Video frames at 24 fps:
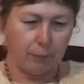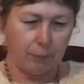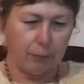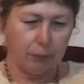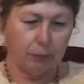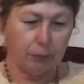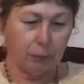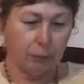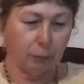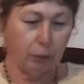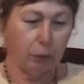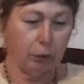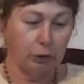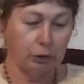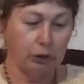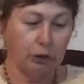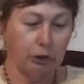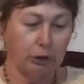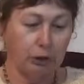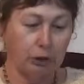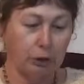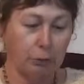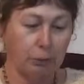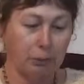It works
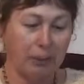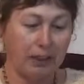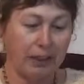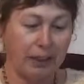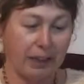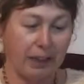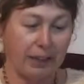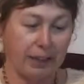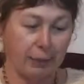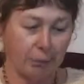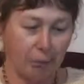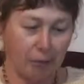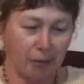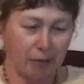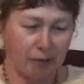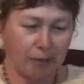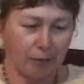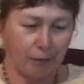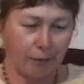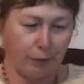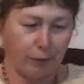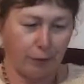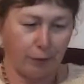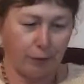as a speaker and a
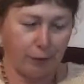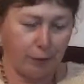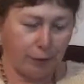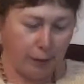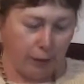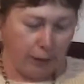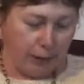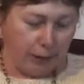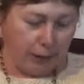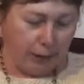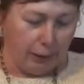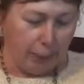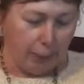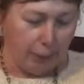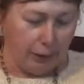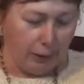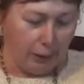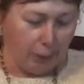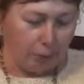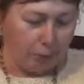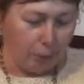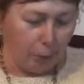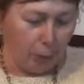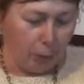microphone. Now
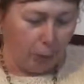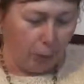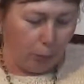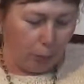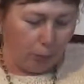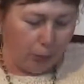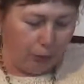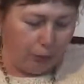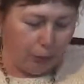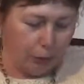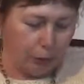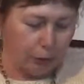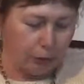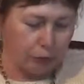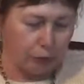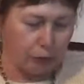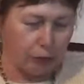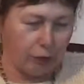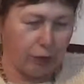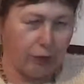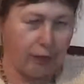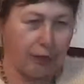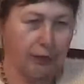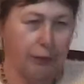when I first
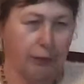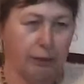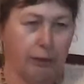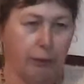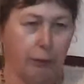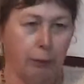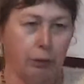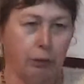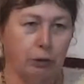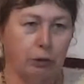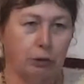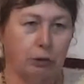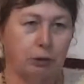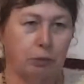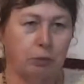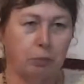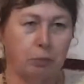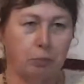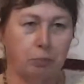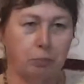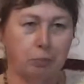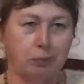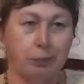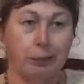tried it, it was
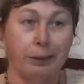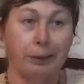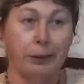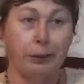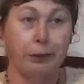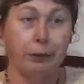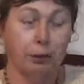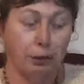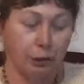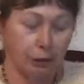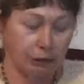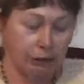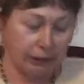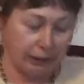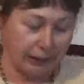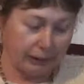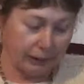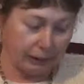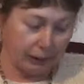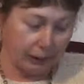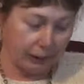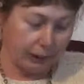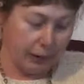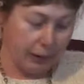pretty useless
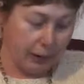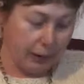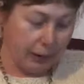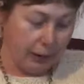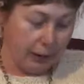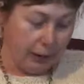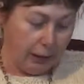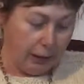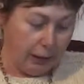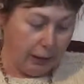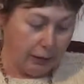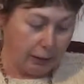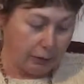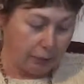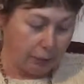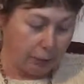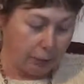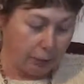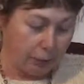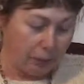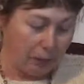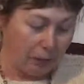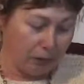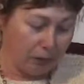actually.
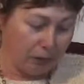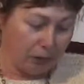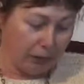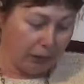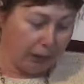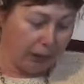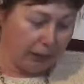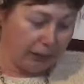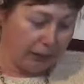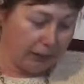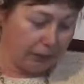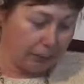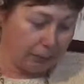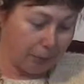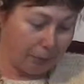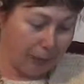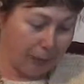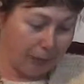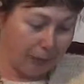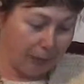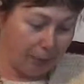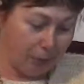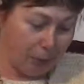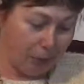Supposedly these
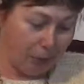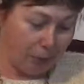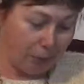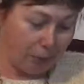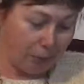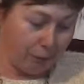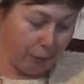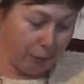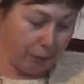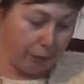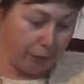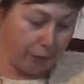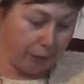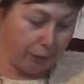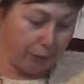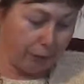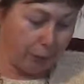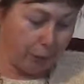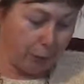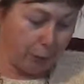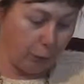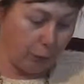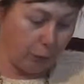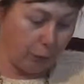plug-in microphones give
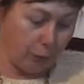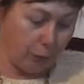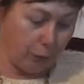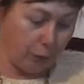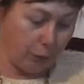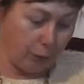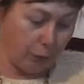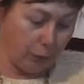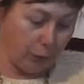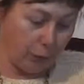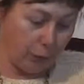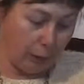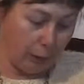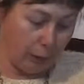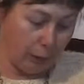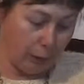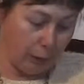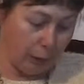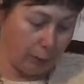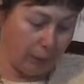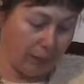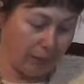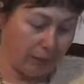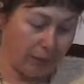you
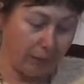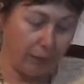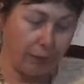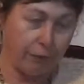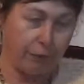a bit of an